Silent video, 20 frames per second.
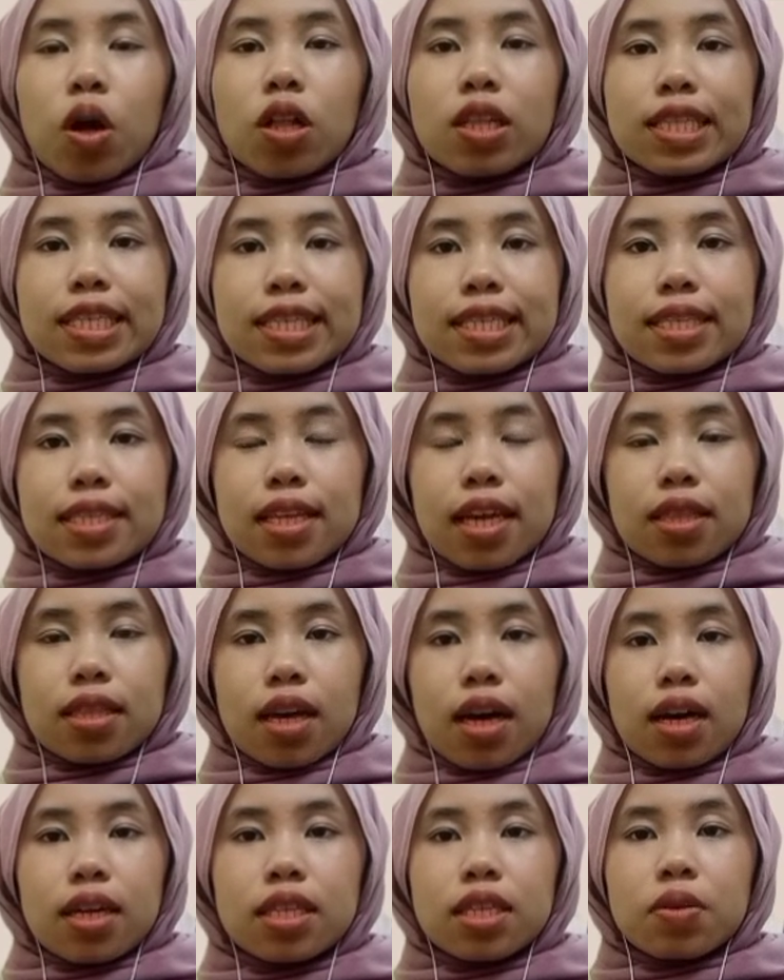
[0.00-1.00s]
all these
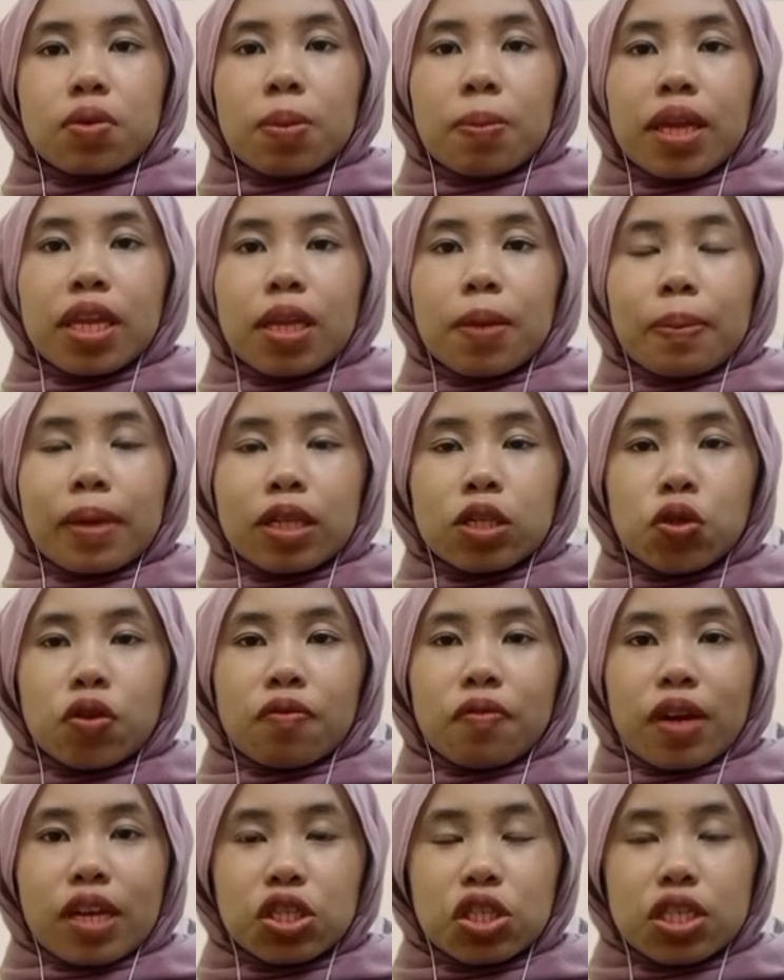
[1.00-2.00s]
data, the remaining petrol
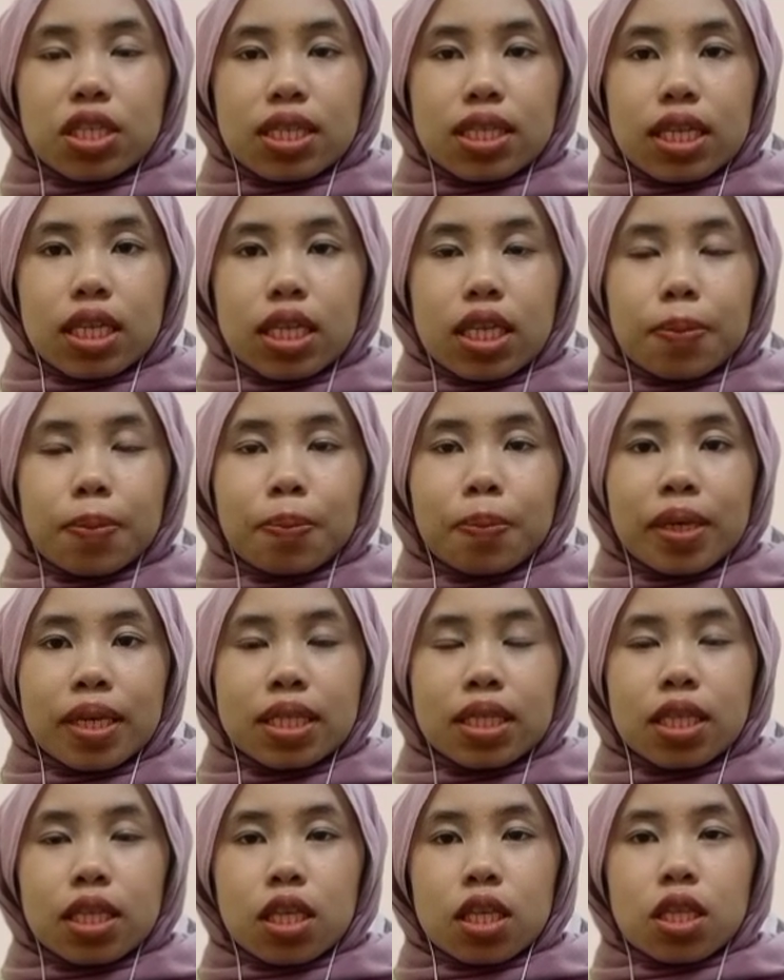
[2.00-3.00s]
fractions in the burnt
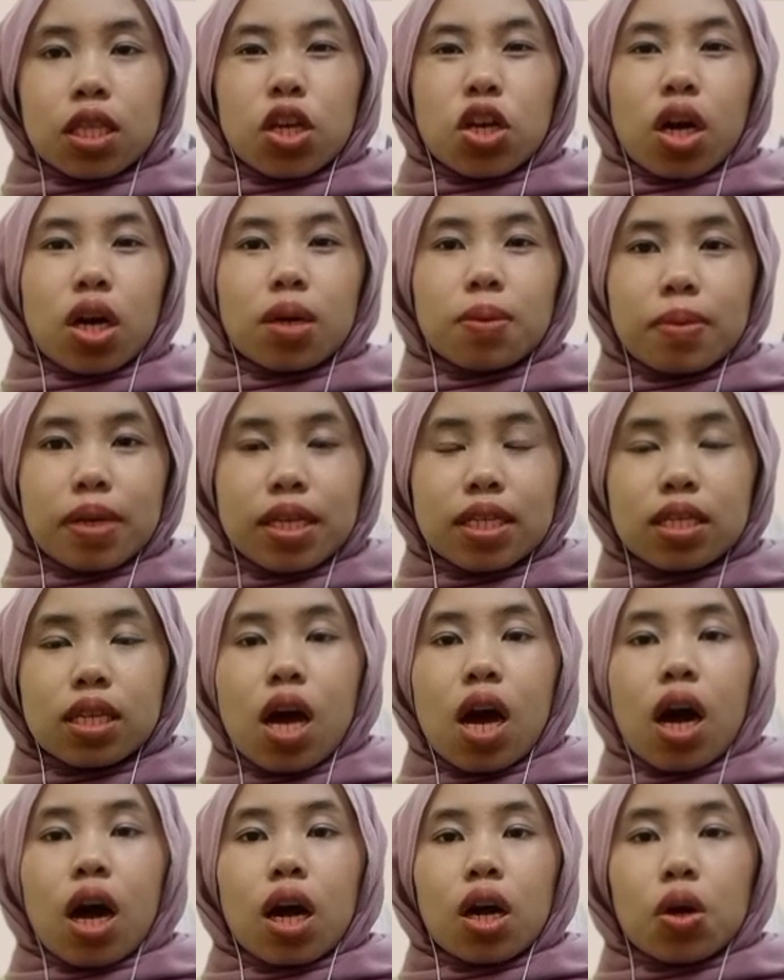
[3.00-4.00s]
synthetic garments
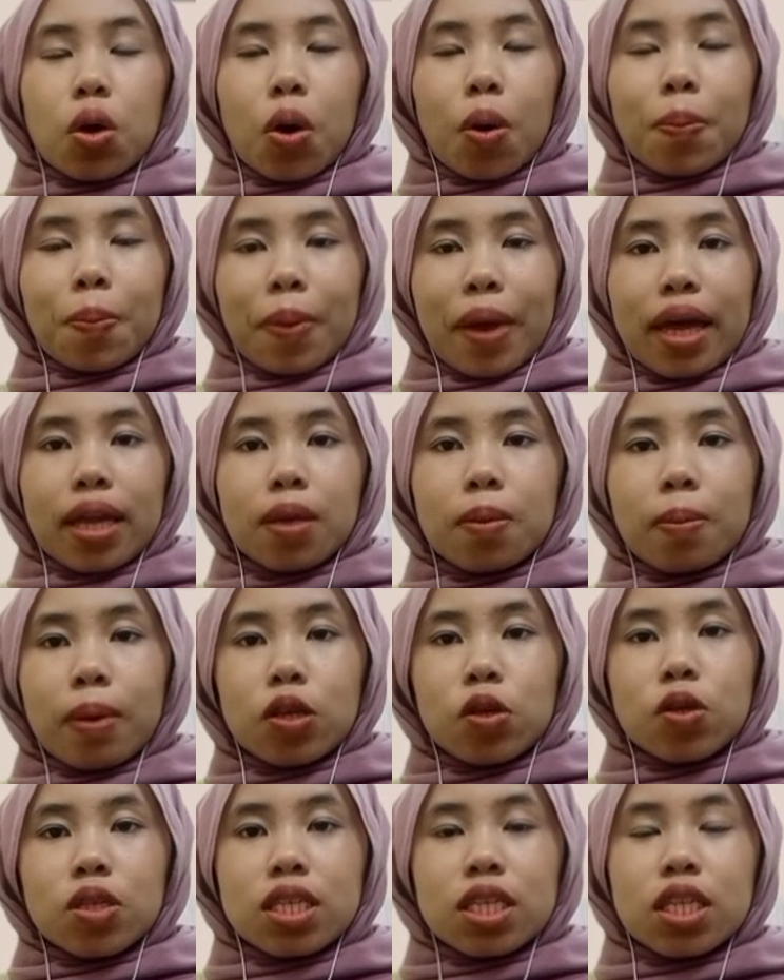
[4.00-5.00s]
are compared by
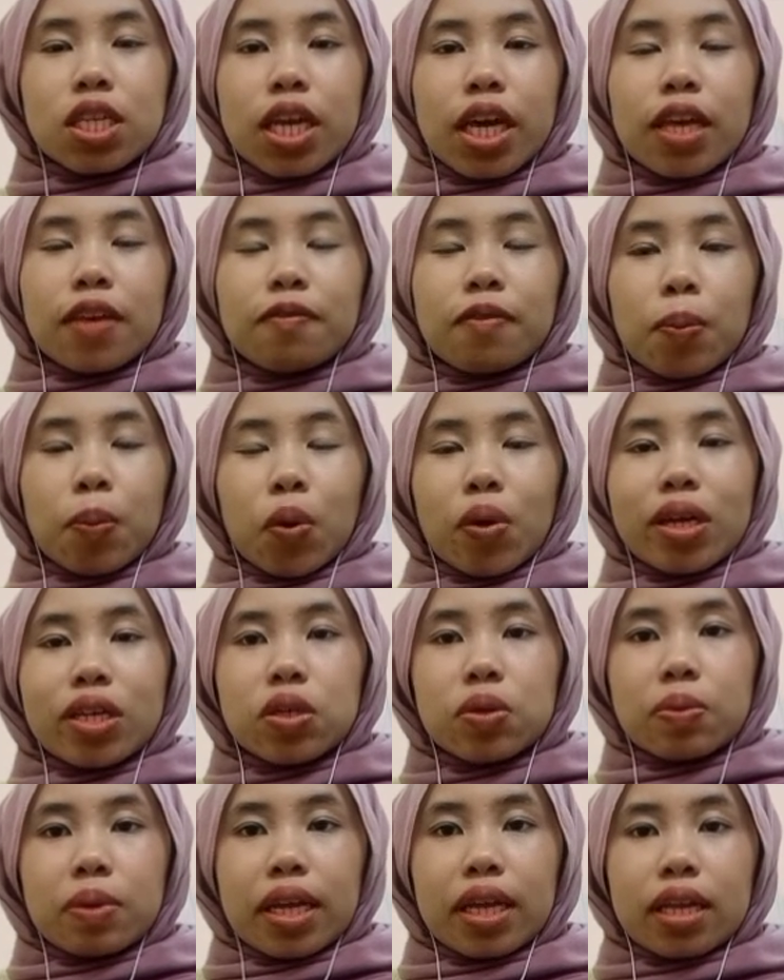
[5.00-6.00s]
using their
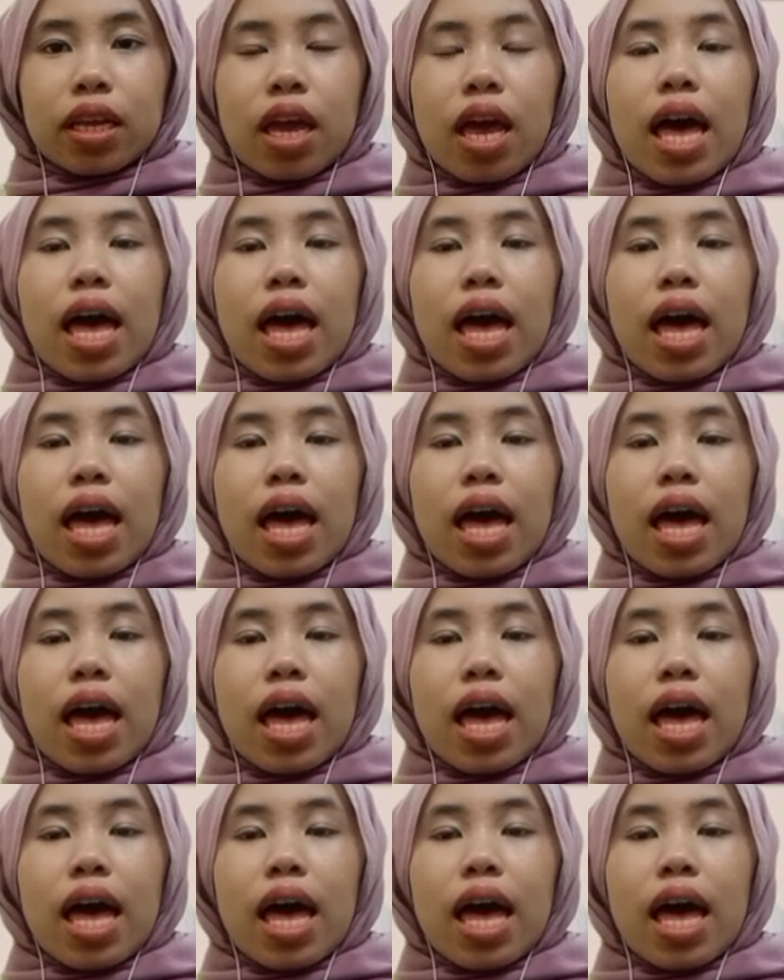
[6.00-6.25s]
evaporation rate.